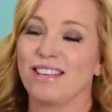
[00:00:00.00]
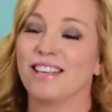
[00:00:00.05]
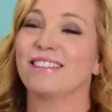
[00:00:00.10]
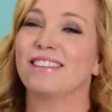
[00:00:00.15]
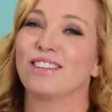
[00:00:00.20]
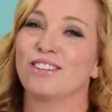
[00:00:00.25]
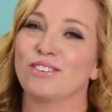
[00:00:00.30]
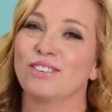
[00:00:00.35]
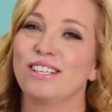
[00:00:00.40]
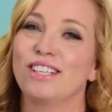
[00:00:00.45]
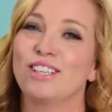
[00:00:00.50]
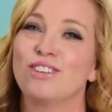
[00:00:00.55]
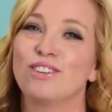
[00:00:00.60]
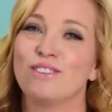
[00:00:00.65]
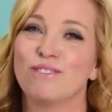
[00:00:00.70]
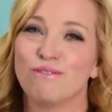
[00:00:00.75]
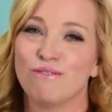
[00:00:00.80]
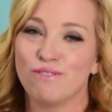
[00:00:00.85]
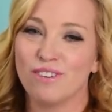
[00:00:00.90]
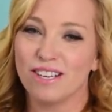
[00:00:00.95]
They literally
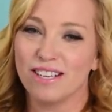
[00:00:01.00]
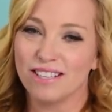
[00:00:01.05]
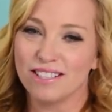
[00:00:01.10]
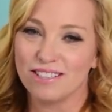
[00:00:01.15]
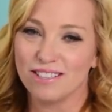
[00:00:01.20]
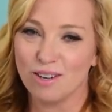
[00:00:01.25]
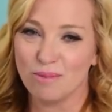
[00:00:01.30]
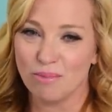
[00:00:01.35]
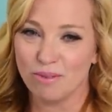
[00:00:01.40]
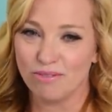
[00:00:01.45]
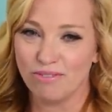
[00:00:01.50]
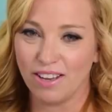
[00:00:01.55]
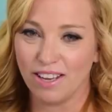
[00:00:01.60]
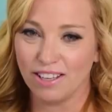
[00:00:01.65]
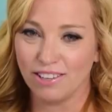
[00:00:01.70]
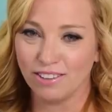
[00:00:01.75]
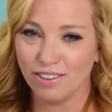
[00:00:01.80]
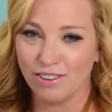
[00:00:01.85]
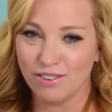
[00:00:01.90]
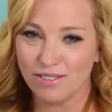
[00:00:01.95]
couldn't fit into their
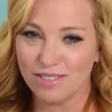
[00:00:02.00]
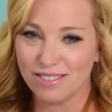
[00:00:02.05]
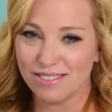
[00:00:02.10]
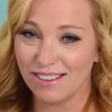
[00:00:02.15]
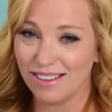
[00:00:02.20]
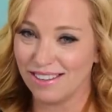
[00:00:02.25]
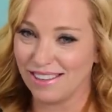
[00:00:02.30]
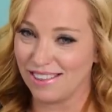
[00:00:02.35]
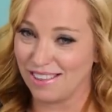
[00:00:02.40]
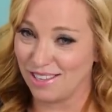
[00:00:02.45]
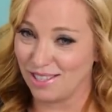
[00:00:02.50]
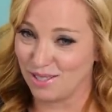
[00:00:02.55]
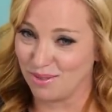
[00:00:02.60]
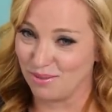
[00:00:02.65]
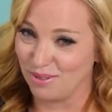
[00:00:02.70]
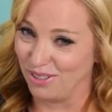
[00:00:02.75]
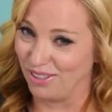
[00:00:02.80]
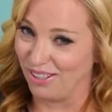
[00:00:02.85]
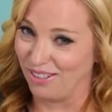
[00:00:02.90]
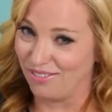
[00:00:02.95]
buffet clothes. I think
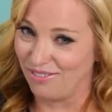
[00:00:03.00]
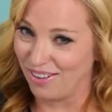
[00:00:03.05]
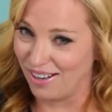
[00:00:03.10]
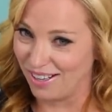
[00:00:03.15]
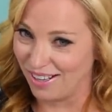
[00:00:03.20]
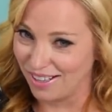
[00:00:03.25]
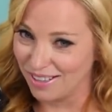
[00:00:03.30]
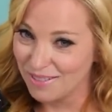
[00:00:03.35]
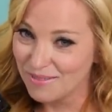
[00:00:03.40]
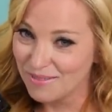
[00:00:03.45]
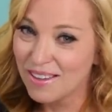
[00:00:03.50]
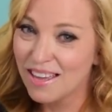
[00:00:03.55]
that's really funny.